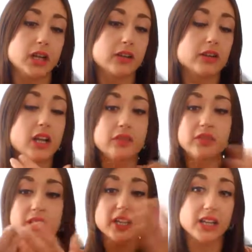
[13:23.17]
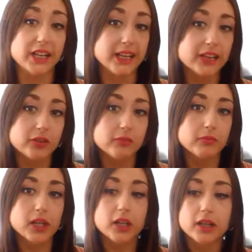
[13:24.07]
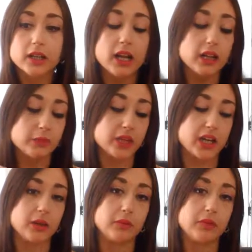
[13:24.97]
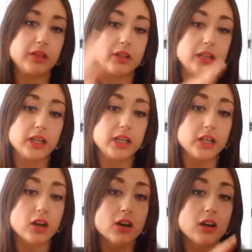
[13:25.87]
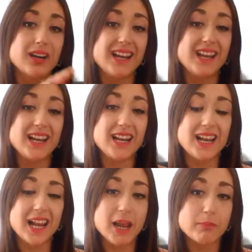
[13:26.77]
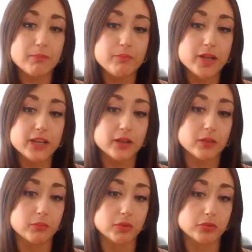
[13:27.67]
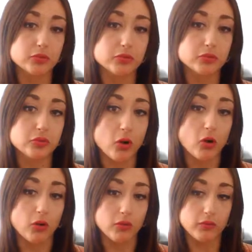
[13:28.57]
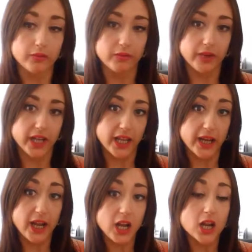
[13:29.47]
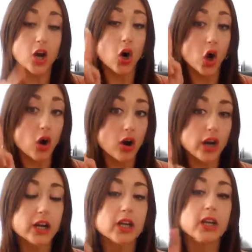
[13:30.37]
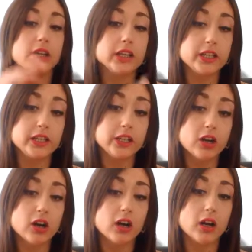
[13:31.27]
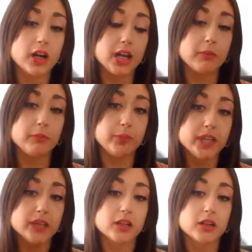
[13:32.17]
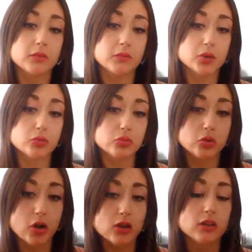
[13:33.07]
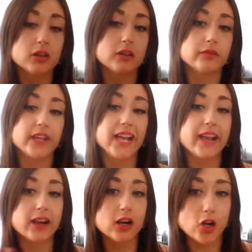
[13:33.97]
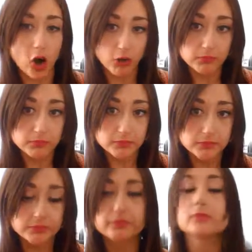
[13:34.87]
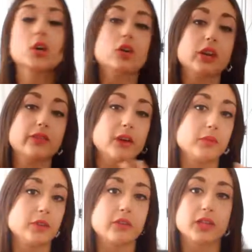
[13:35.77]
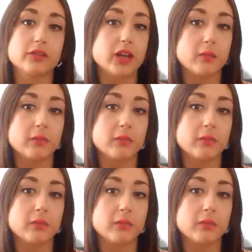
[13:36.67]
could have seen it, then it becomes io l'ebbi potuto vedere, or io ebbi potuto vederlo. Or if I'm using the